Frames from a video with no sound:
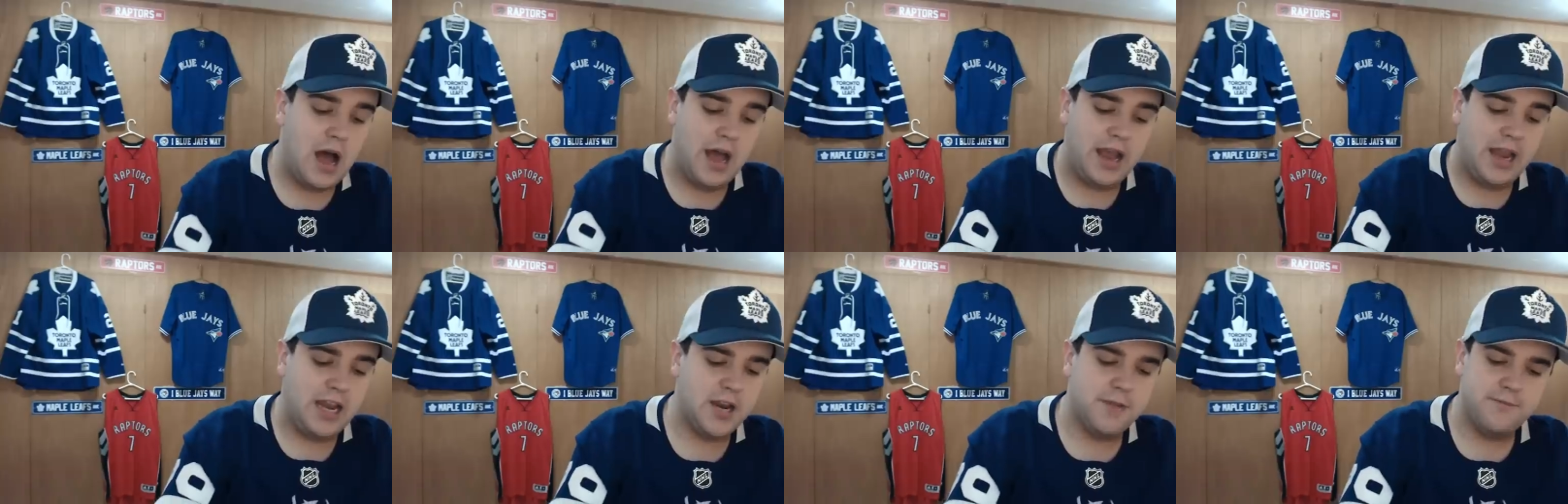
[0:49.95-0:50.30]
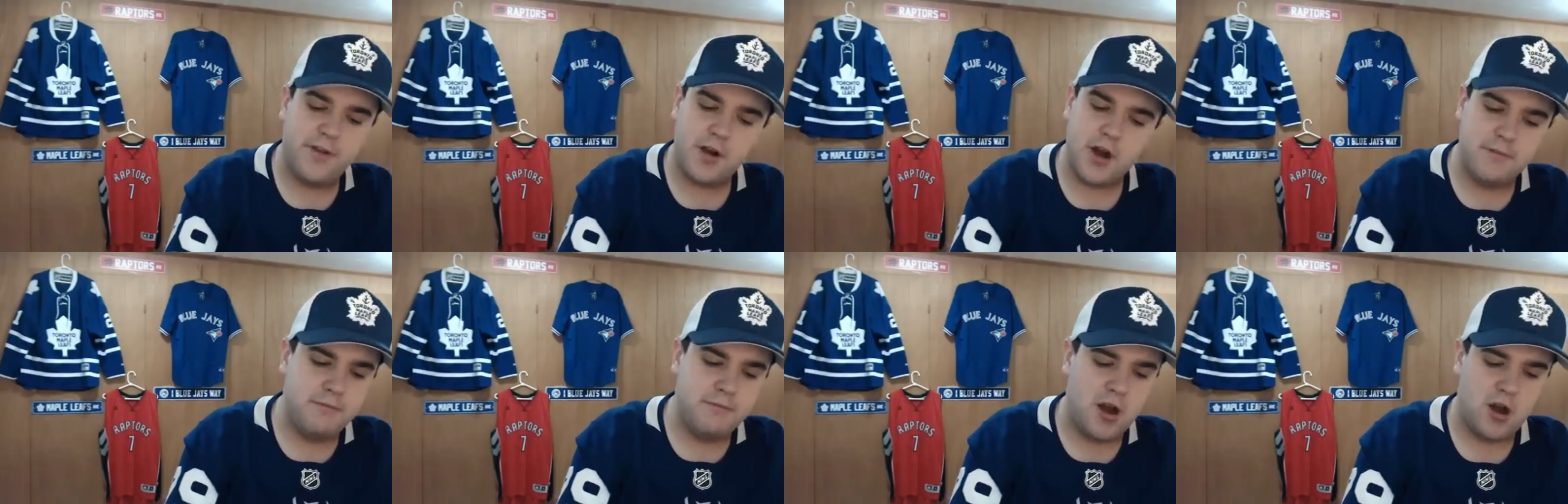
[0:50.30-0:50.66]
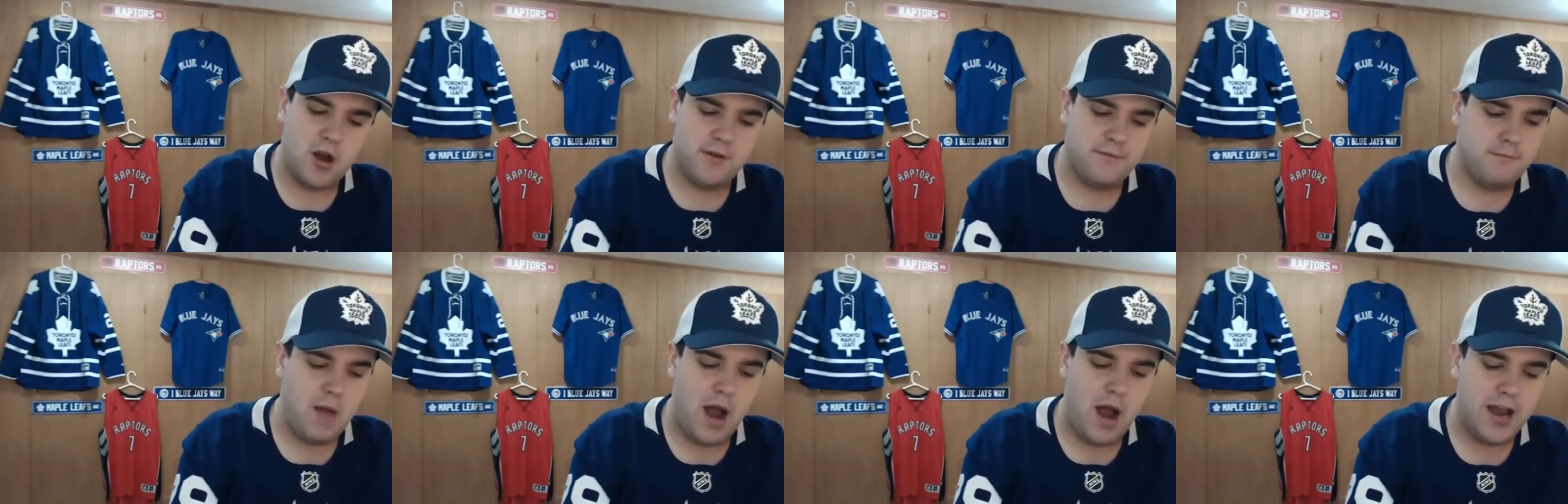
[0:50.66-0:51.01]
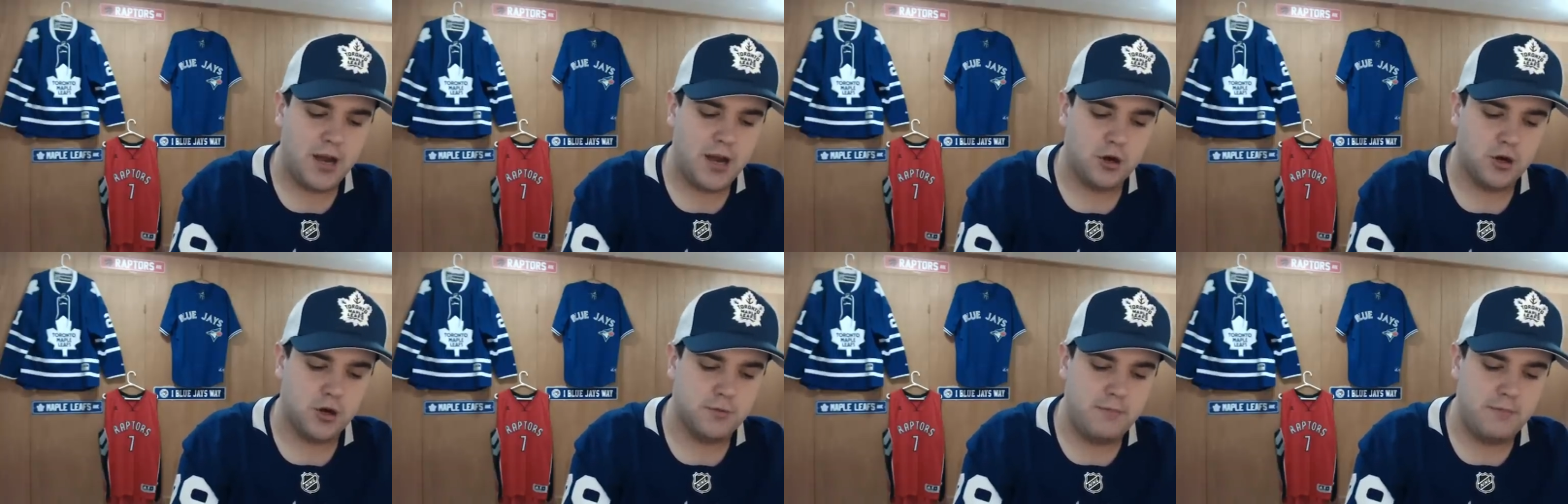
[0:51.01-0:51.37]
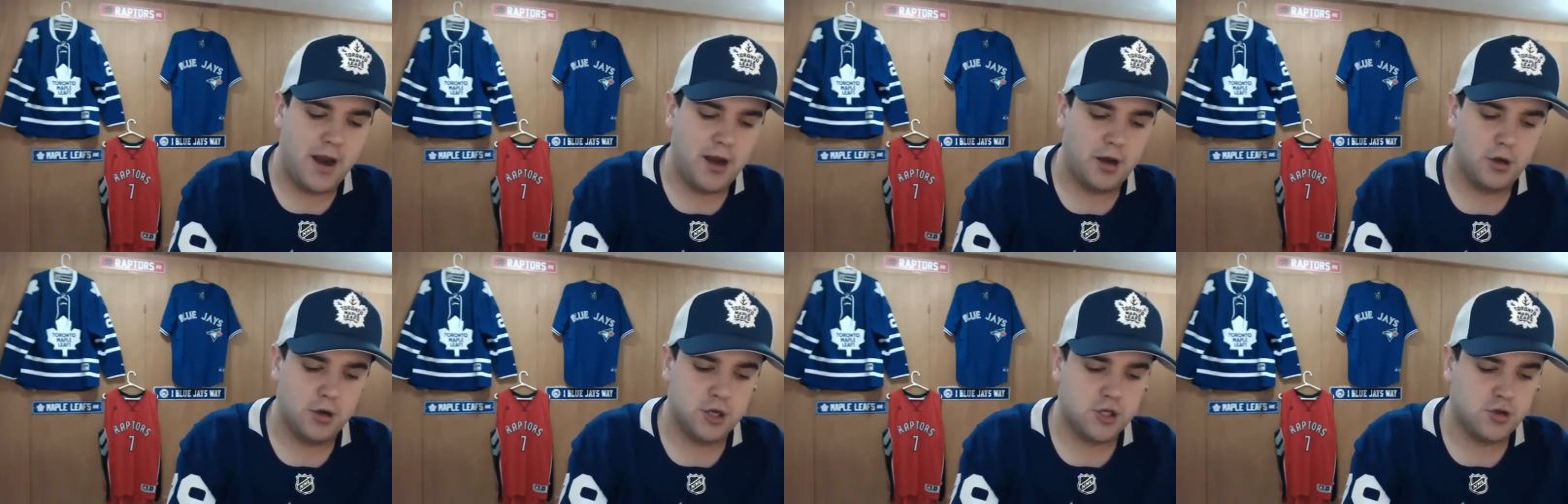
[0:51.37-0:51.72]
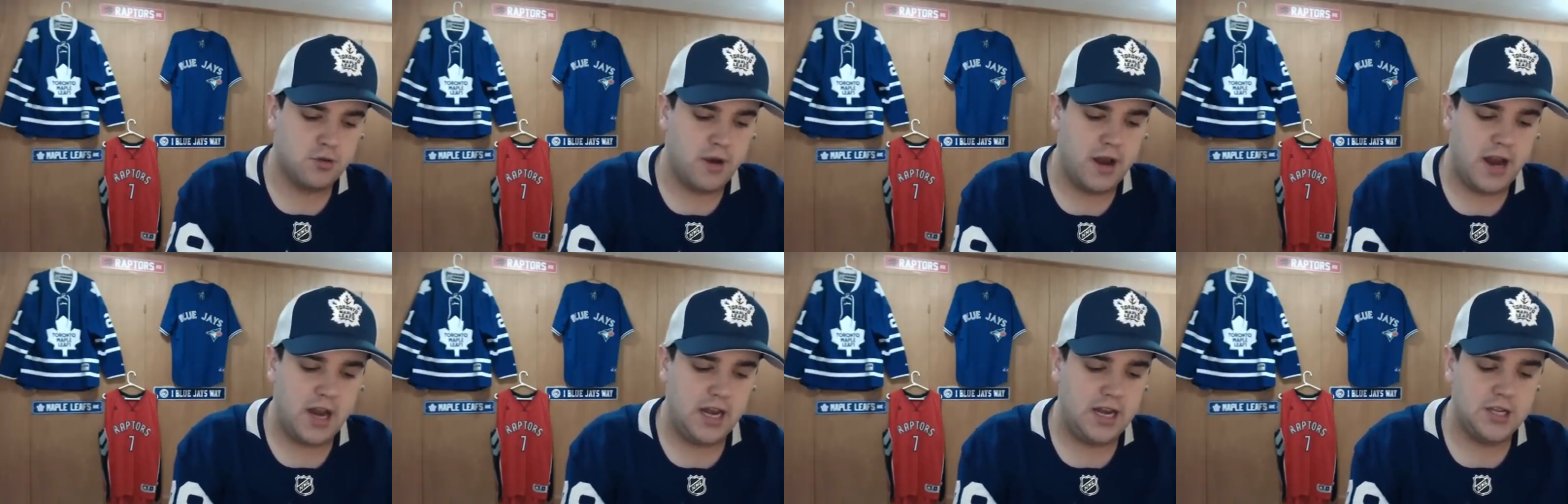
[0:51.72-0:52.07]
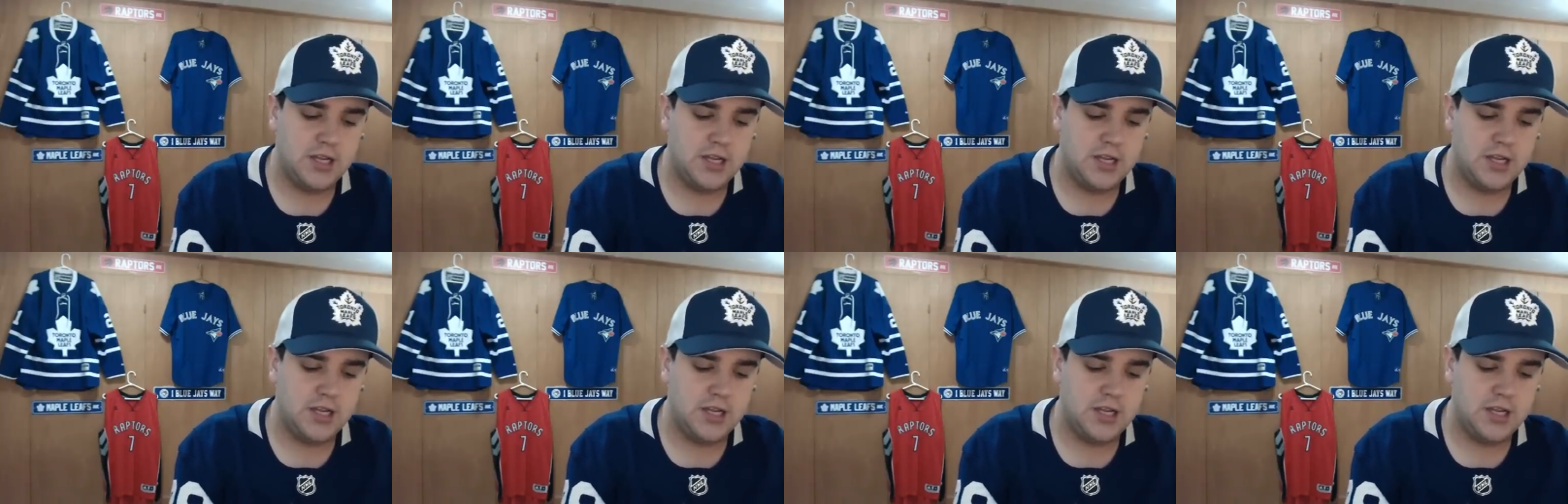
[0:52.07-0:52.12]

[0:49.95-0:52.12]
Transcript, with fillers: in a very minor trade.